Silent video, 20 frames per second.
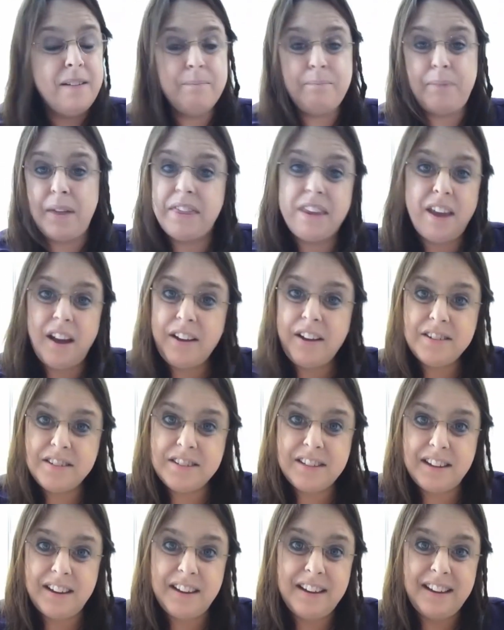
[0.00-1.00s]
But the
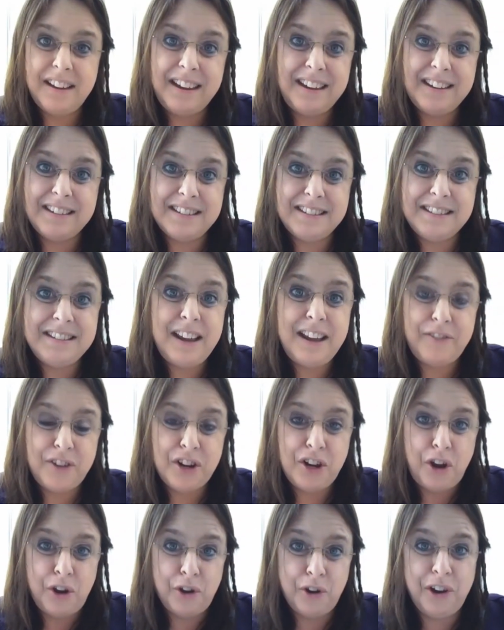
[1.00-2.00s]
answer is never
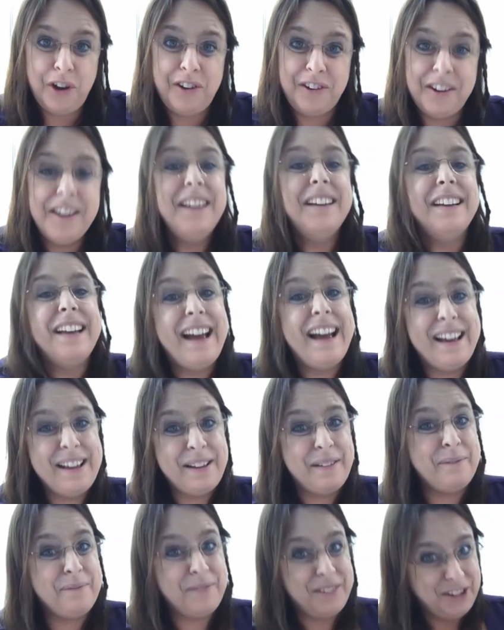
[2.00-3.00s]
no.
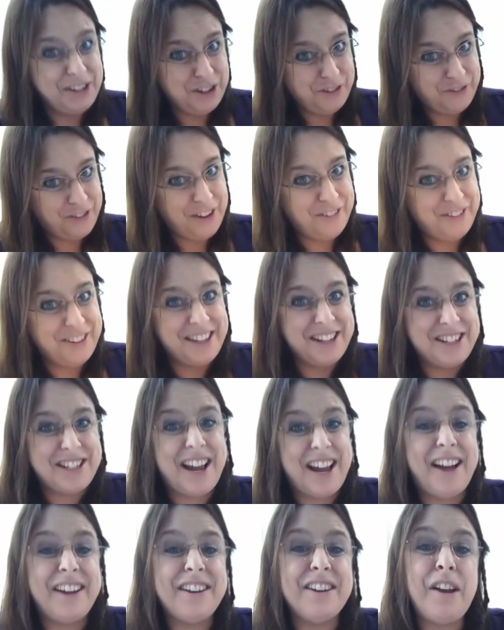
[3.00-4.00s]
You've given the
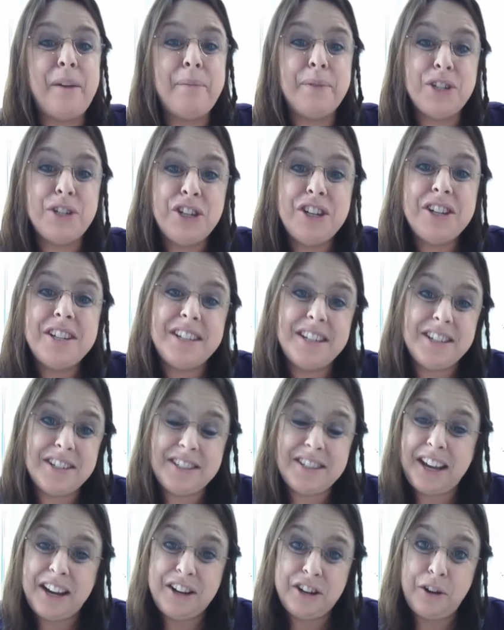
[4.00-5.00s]
child an opportunity to
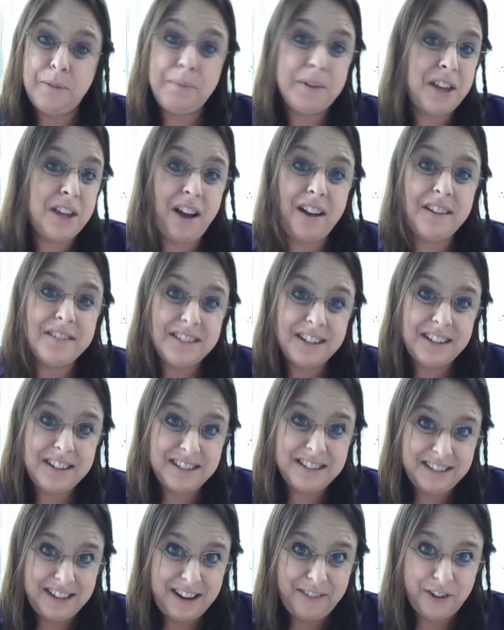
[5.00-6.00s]
say no, but the answer is
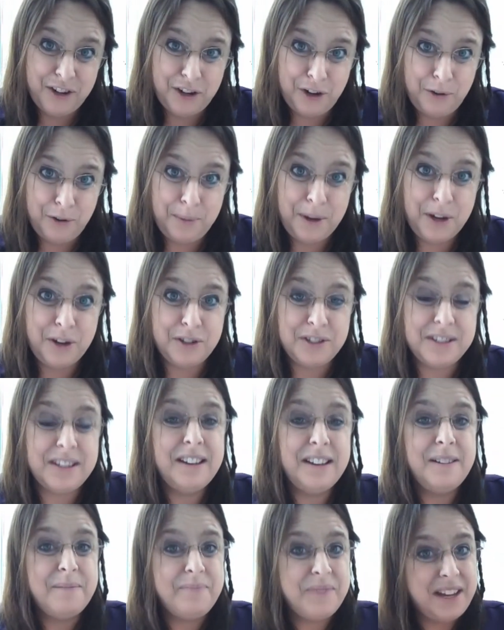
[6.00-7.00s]
never no, because
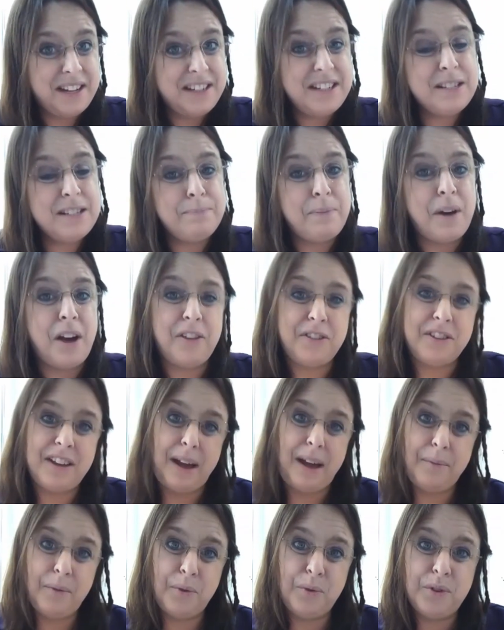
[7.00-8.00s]
it is bath
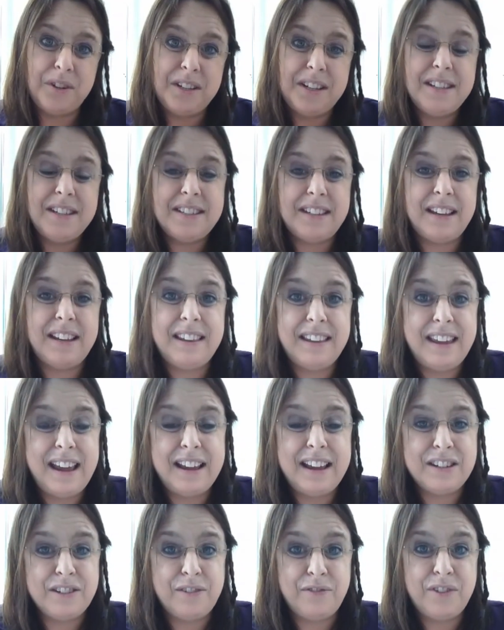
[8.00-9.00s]
time or it is at the
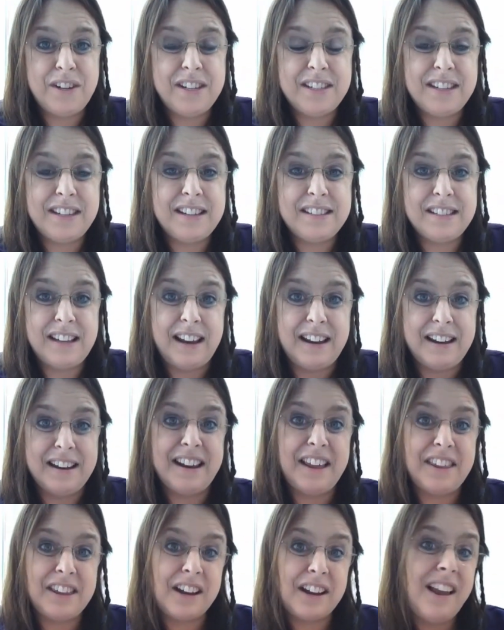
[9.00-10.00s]
end of recess and
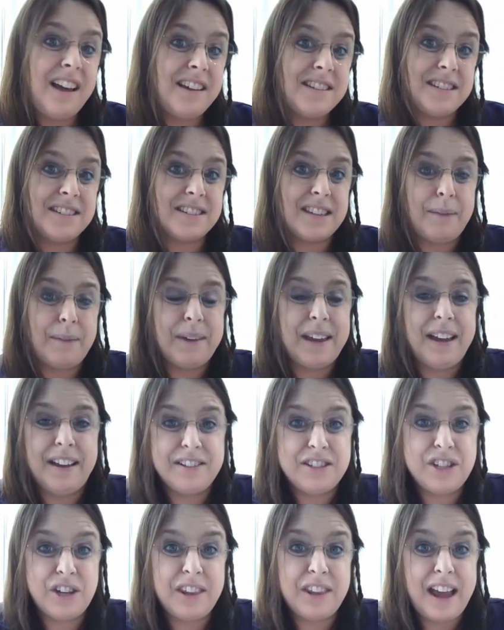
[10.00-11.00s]
another class is coming
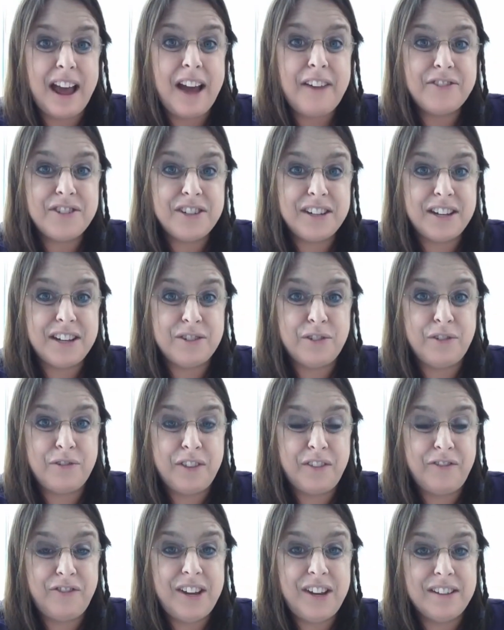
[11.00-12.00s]
out, so they have to get off
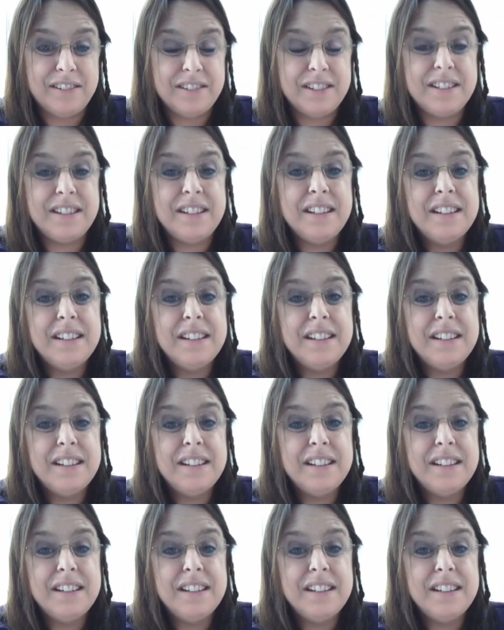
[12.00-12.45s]
the field.